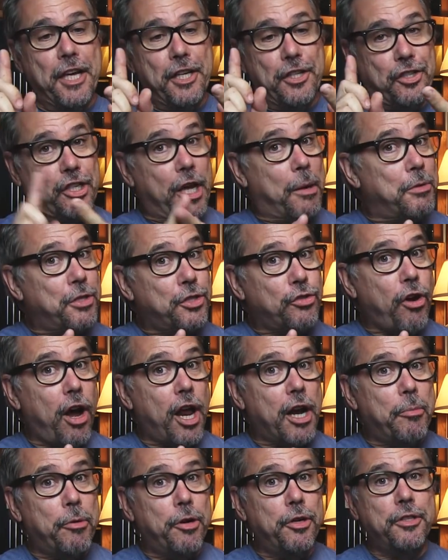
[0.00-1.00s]
some
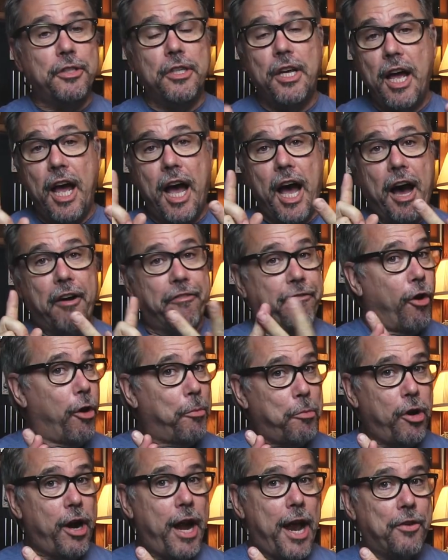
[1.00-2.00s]
astronomers, a
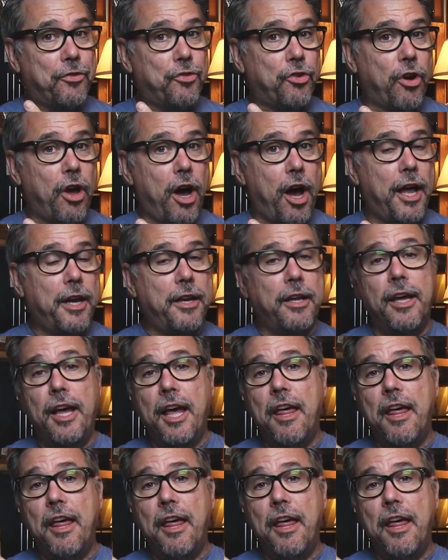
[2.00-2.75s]
former astronaut,